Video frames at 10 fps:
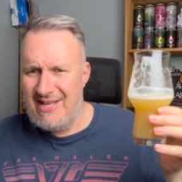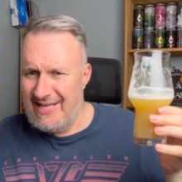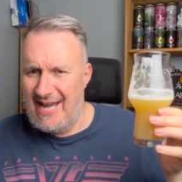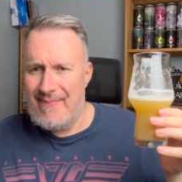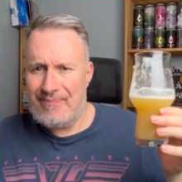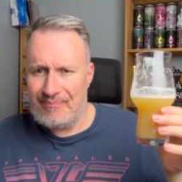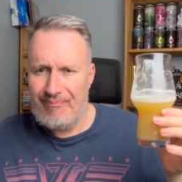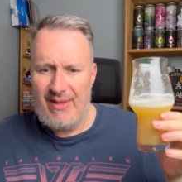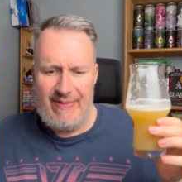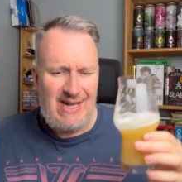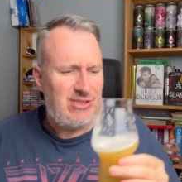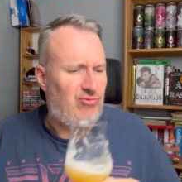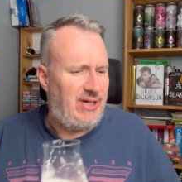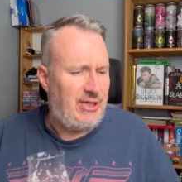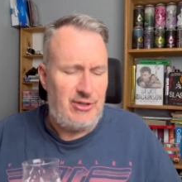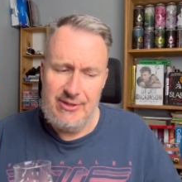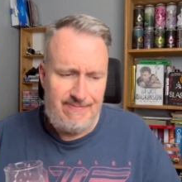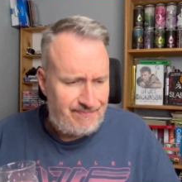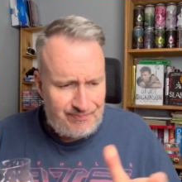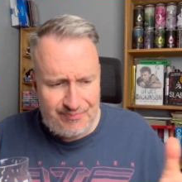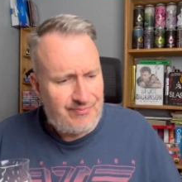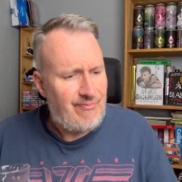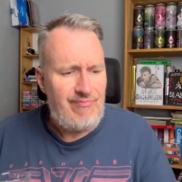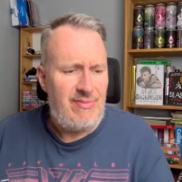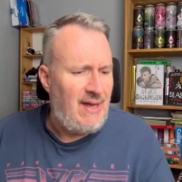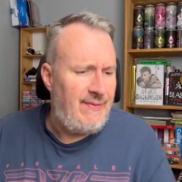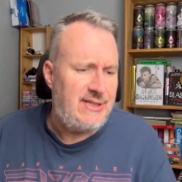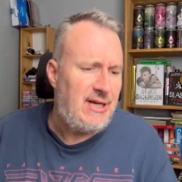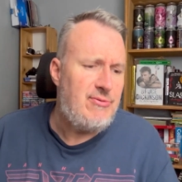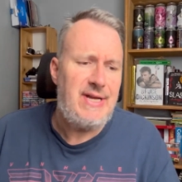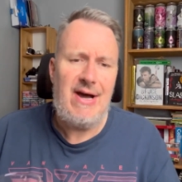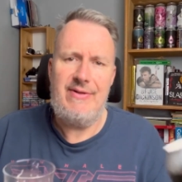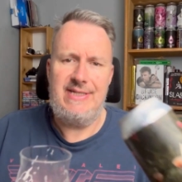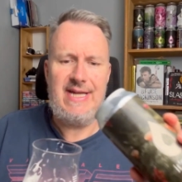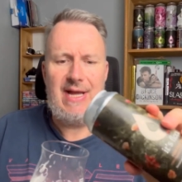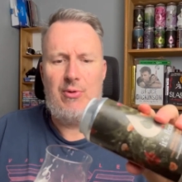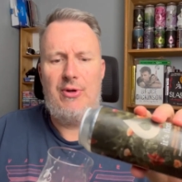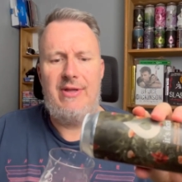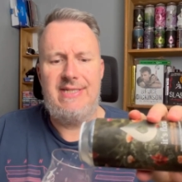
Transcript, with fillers: Yeah, that's really good. There's no doubt in this Equinox.